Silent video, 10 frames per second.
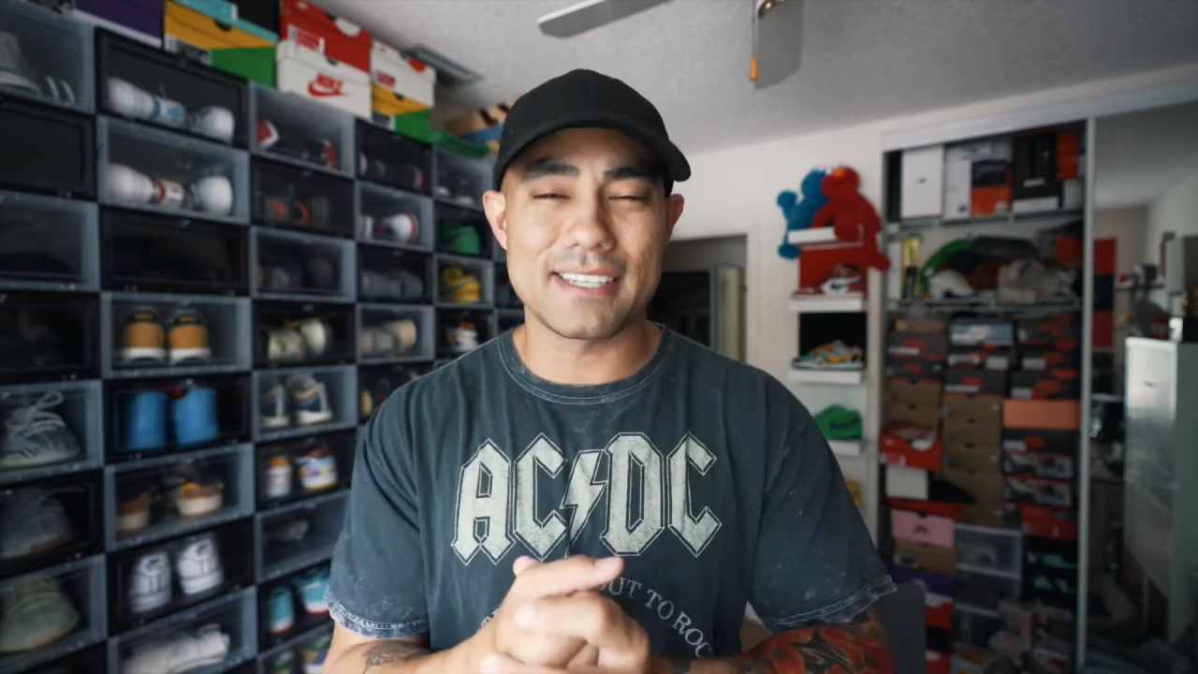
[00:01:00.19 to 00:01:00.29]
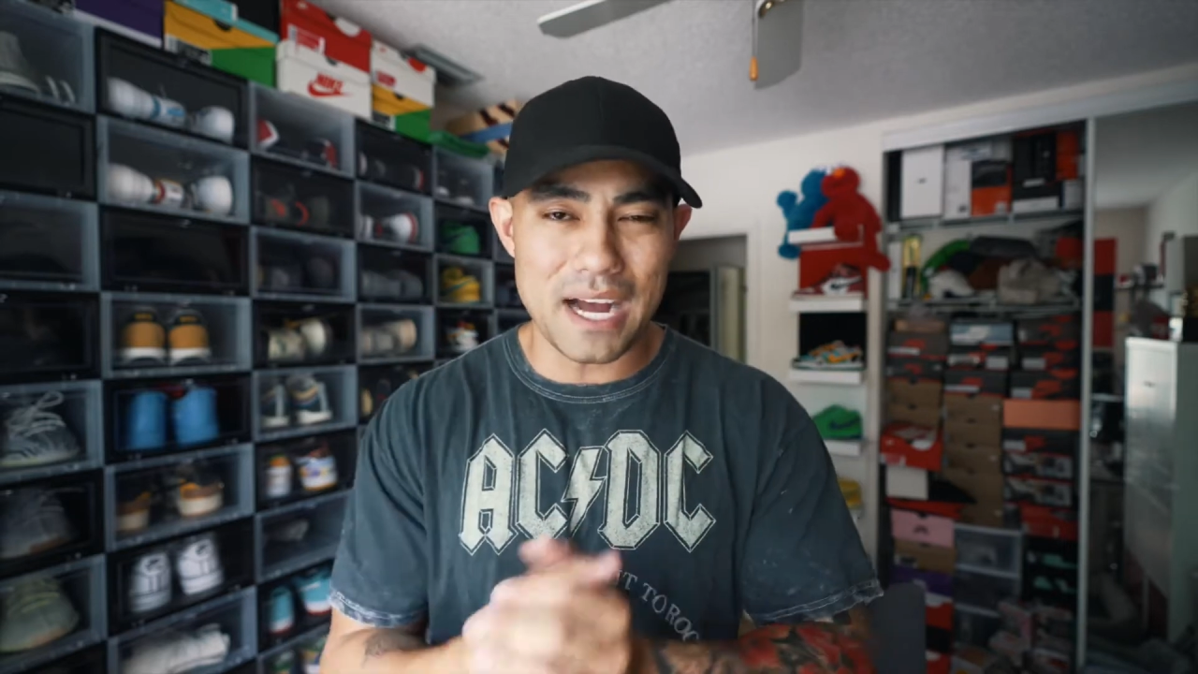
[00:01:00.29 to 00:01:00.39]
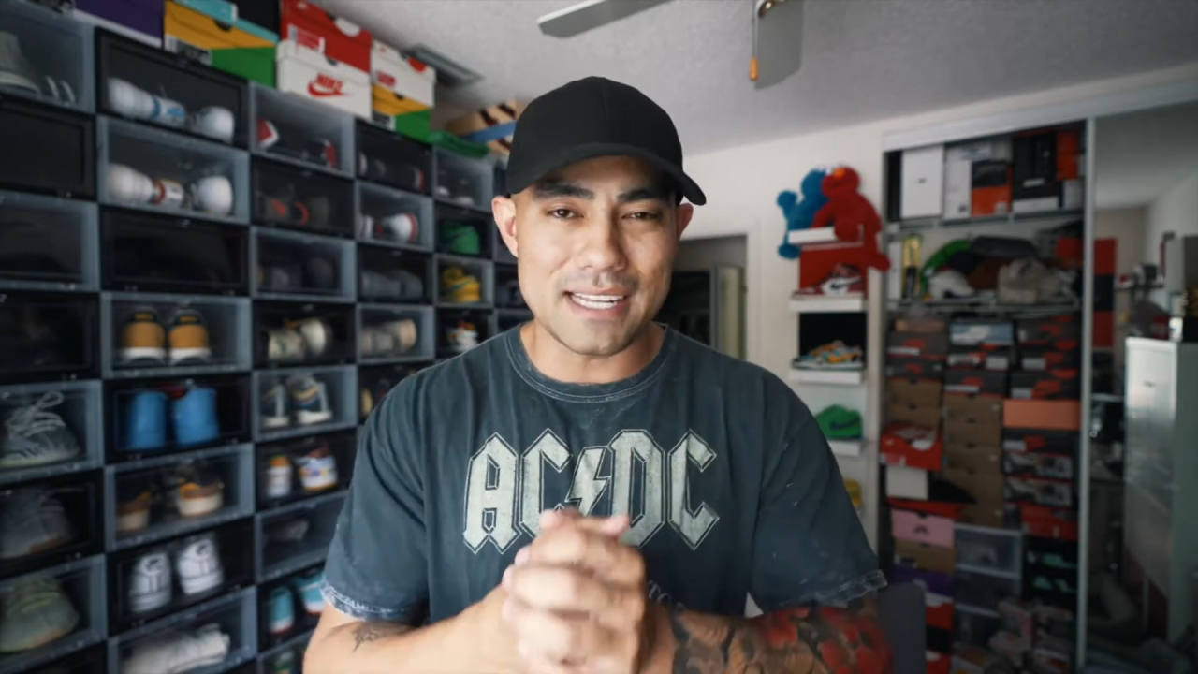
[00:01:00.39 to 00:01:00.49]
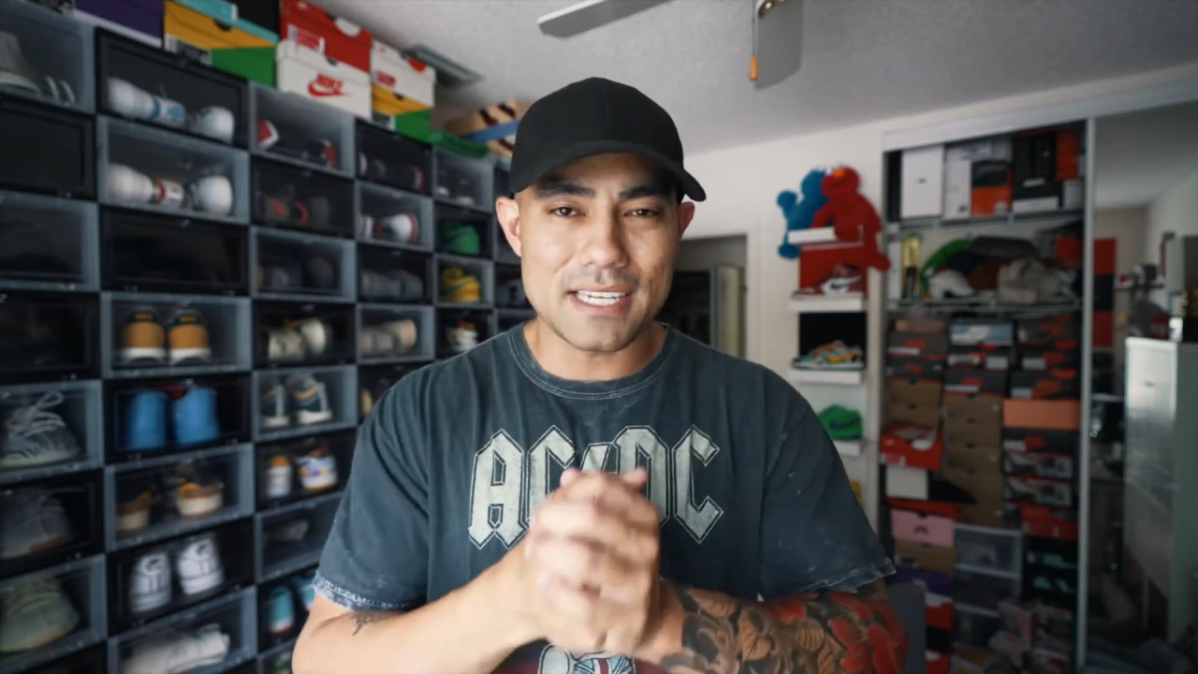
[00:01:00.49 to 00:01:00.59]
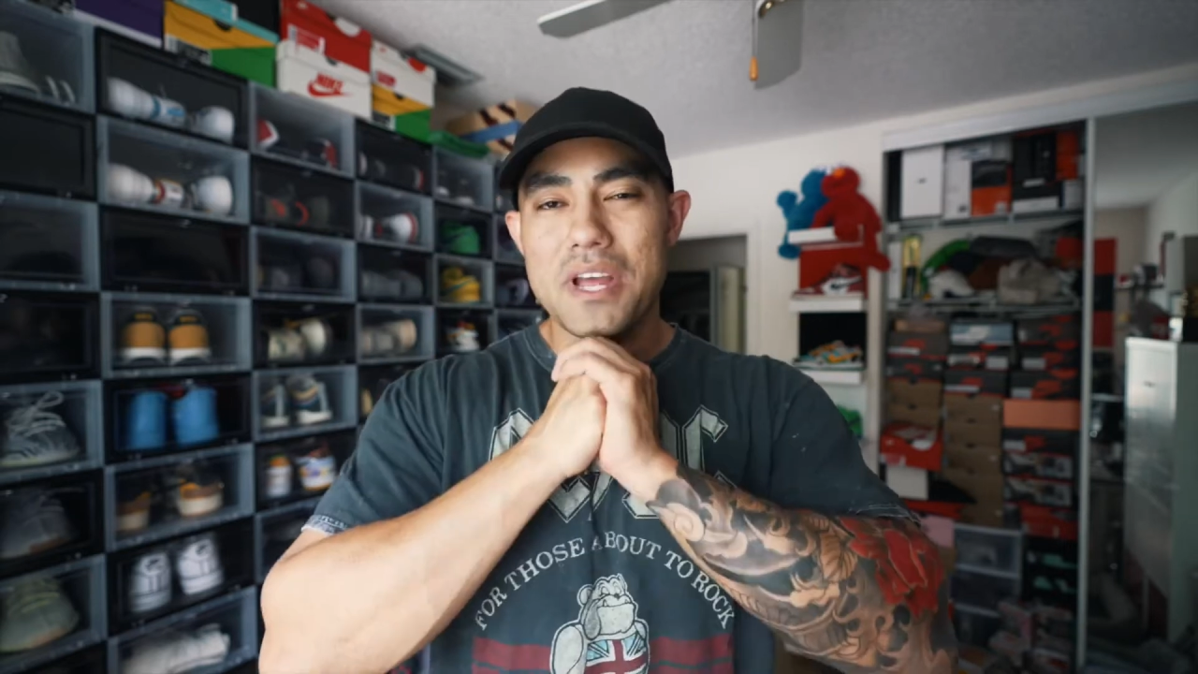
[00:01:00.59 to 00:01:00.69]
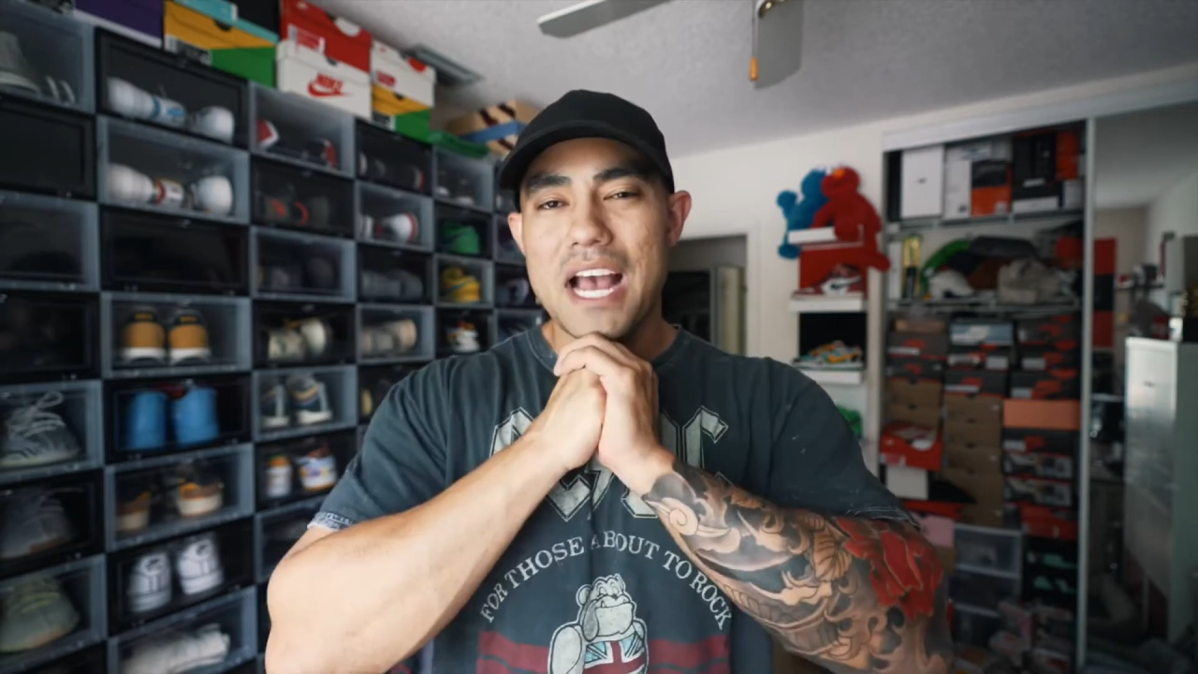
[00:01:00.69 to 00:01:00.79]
But we